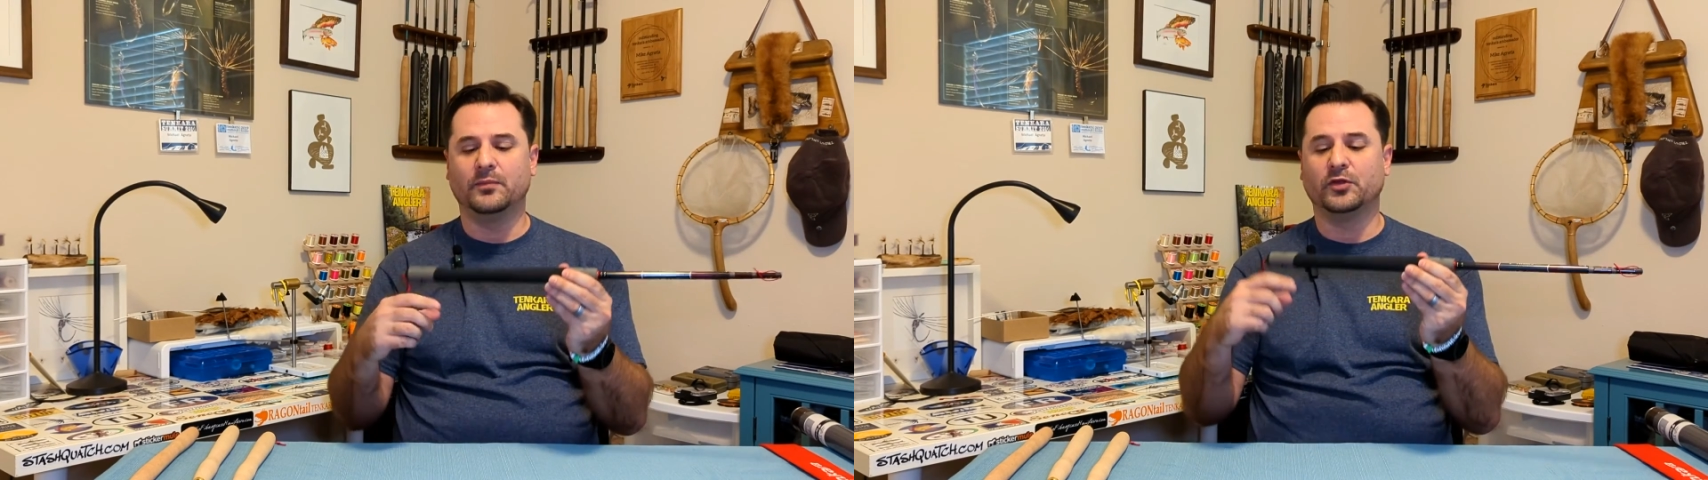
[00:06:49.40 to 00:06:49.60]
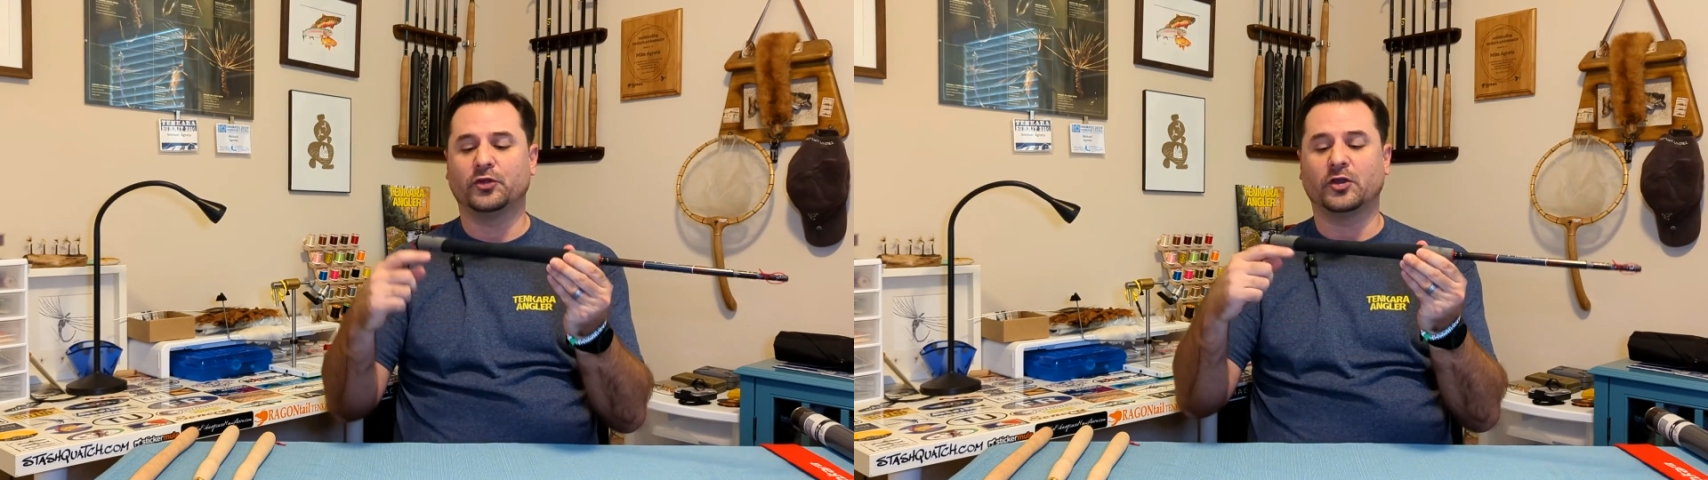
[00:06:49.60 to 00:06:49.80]

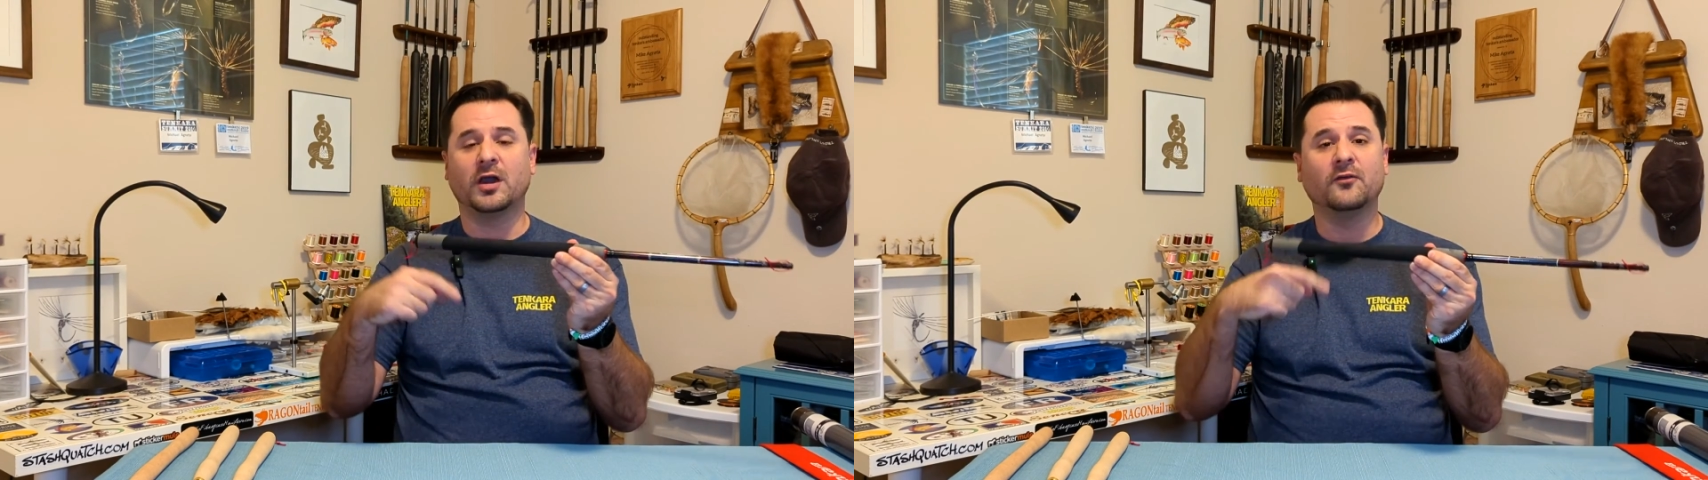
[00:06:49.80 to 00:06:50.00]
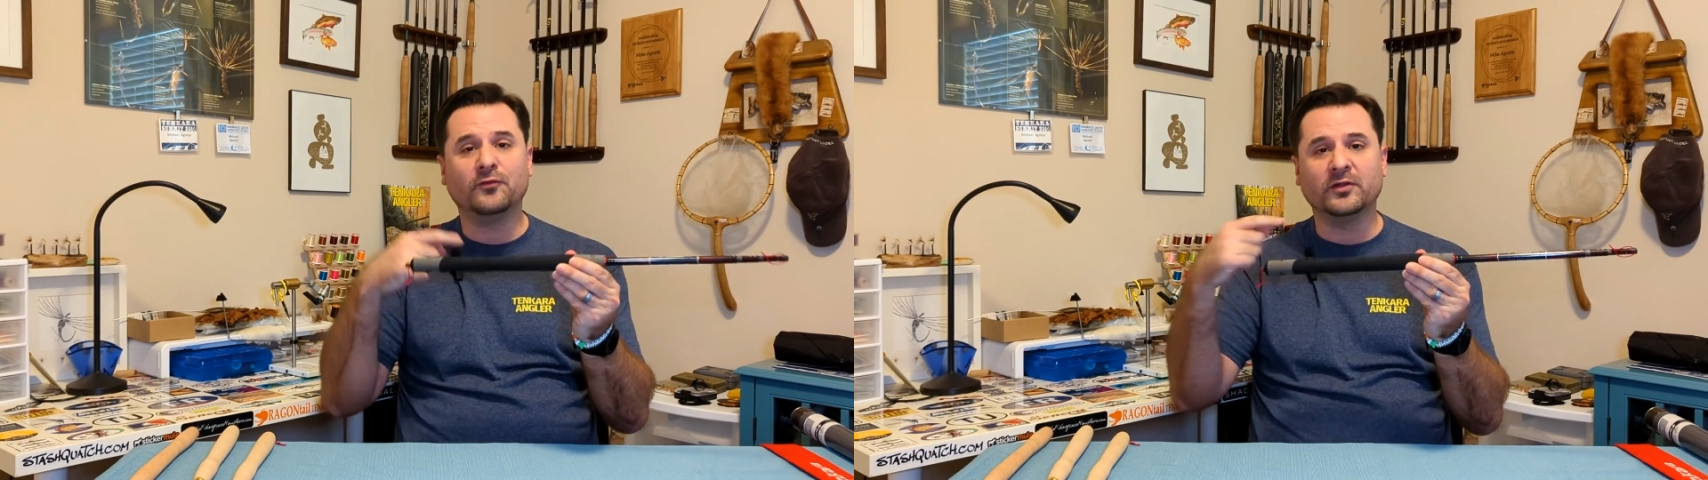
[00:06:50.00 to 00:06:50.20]
The
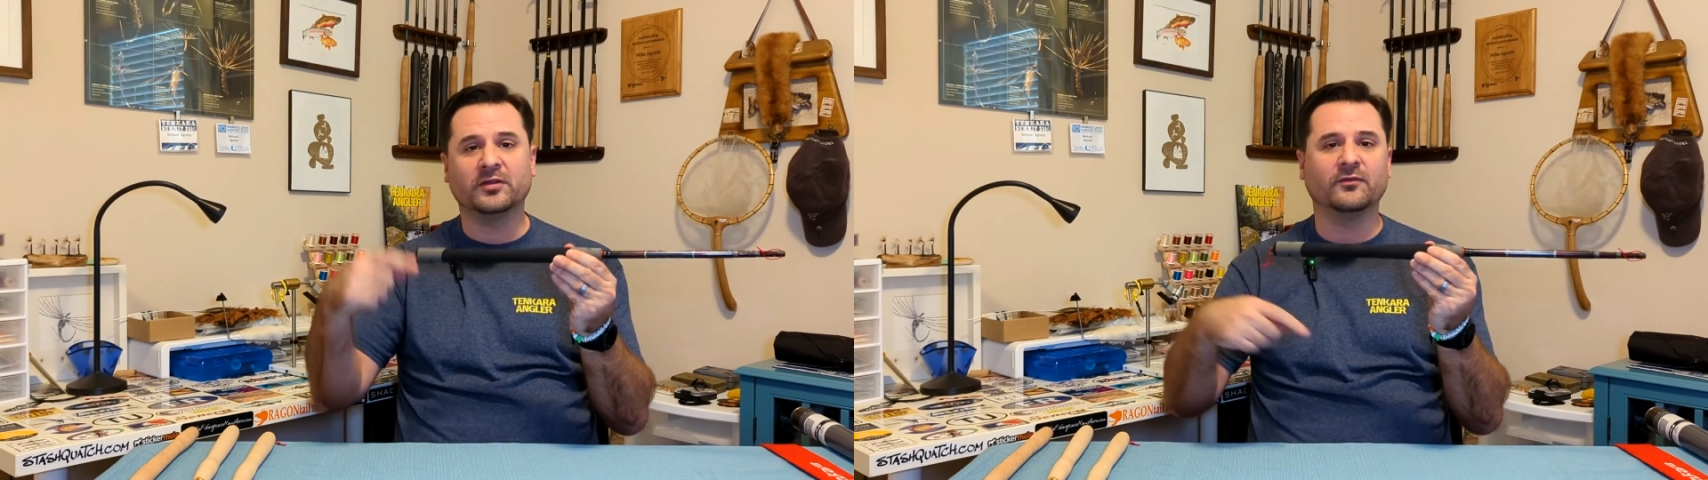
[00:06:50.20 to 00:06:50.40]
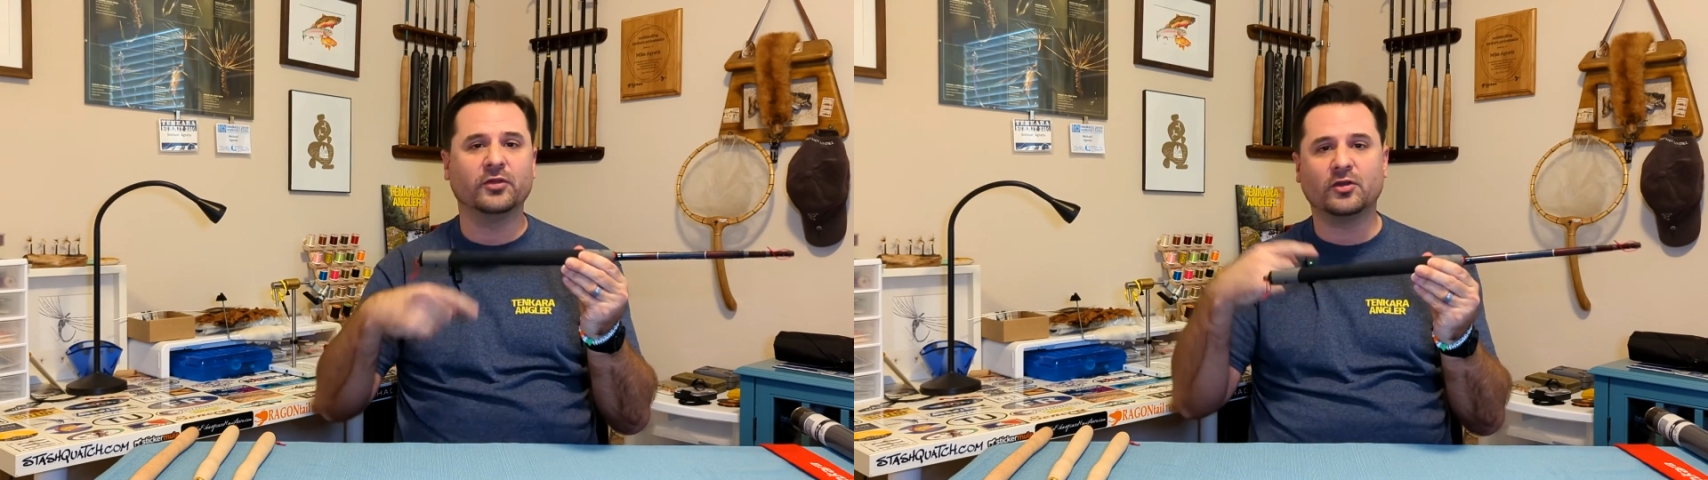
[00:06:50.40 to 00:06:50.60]

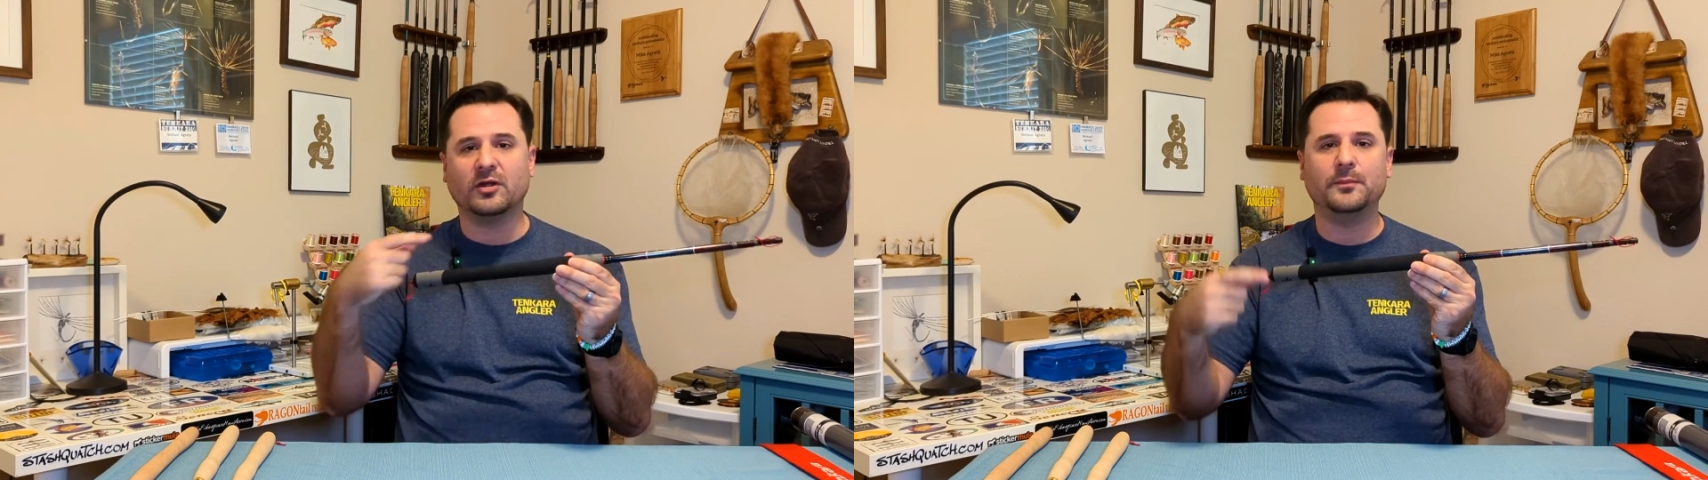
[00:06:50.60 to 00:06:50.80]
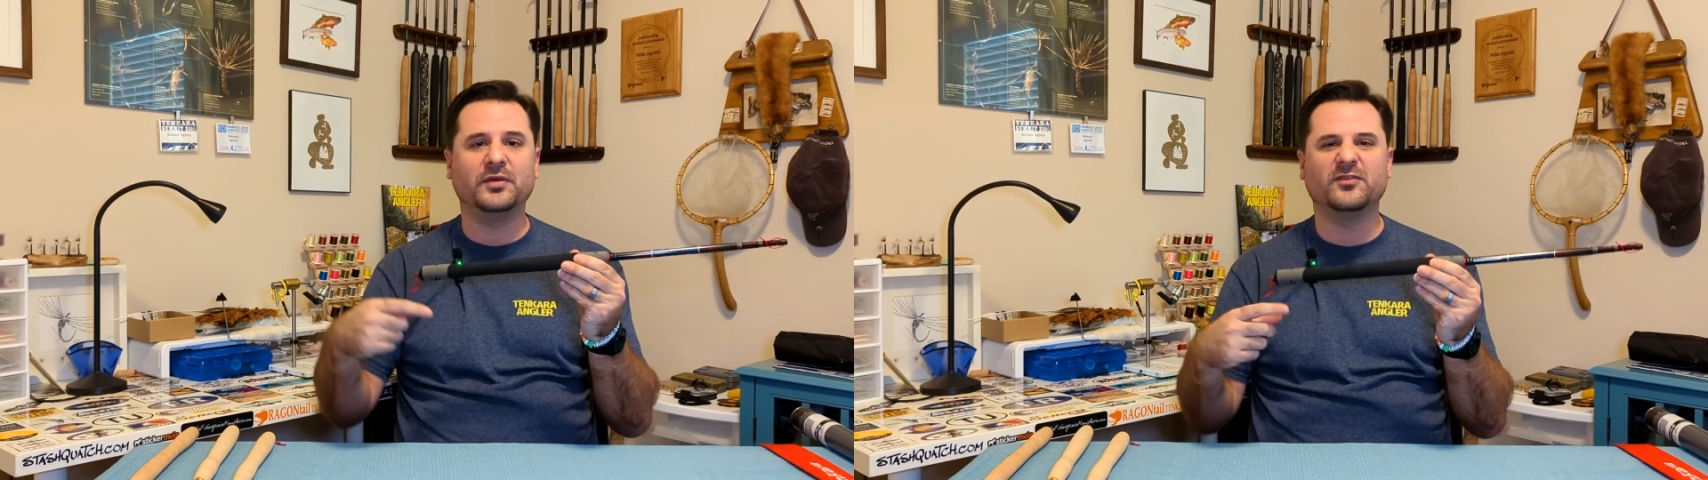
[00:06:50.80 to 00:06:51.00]
circumference of the grip